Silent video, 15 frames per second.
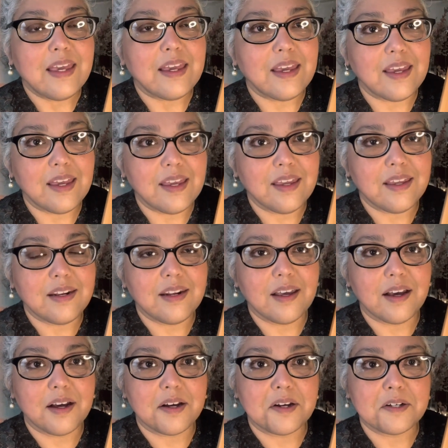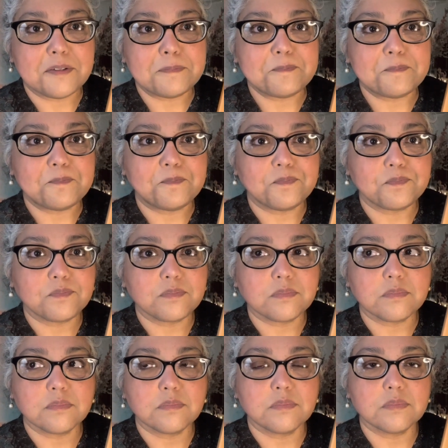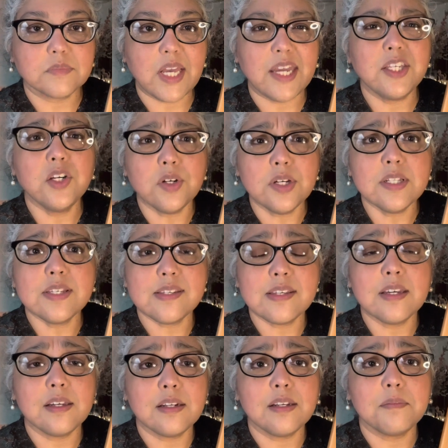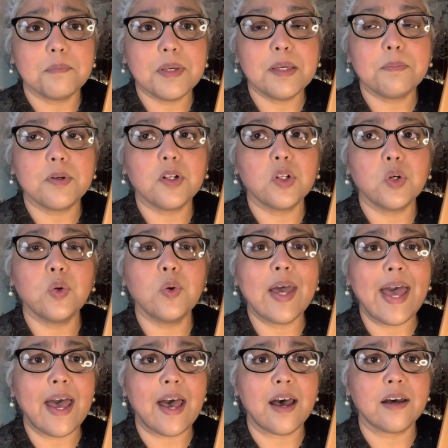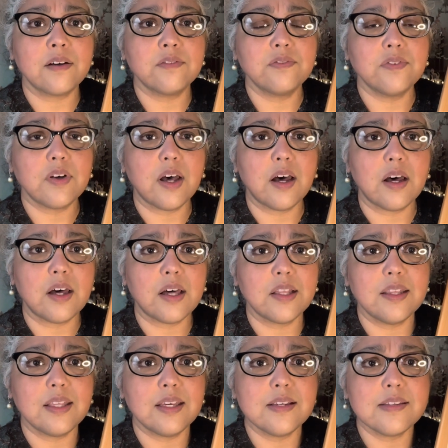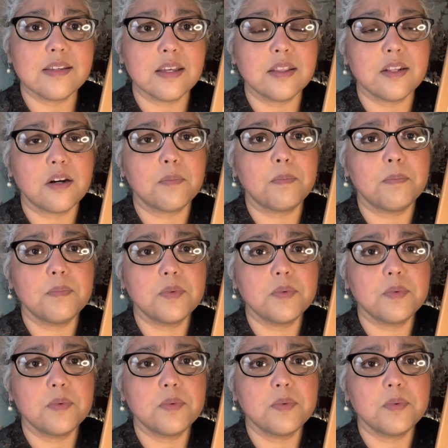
And, um, and you can see it in people who have uh, these in their,